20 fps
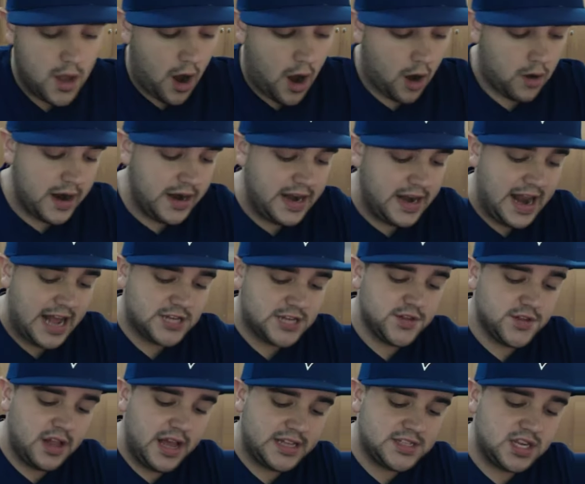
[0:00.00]
All right, and as for
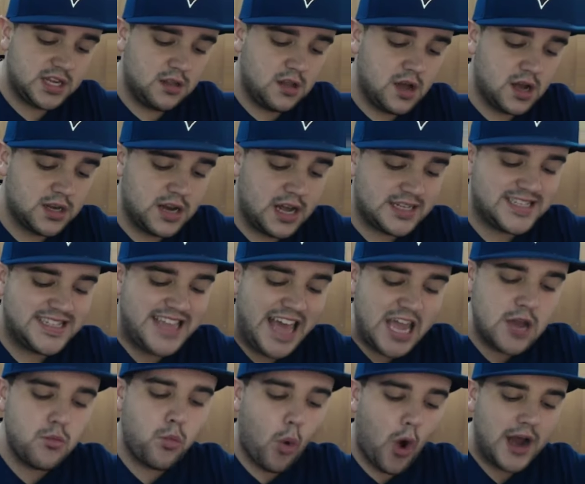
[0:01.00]
the Lansing Lugnuts,
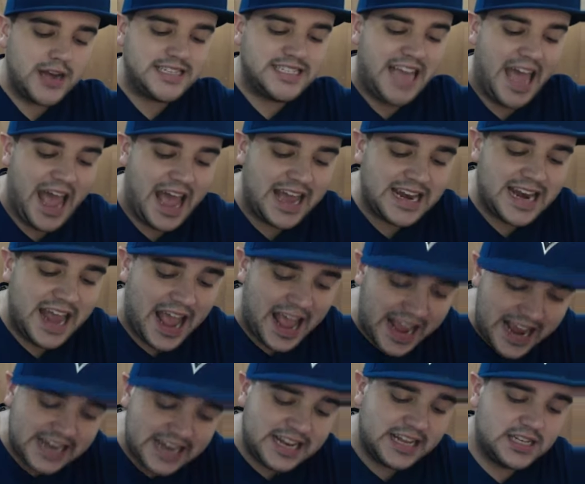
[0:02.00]
they won
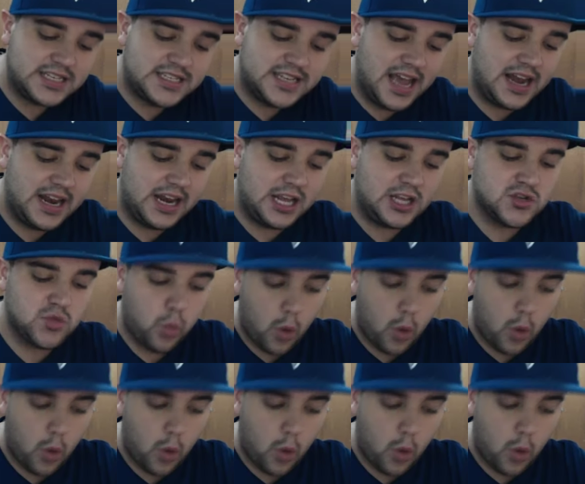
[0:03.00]
10-8 in 10 innings.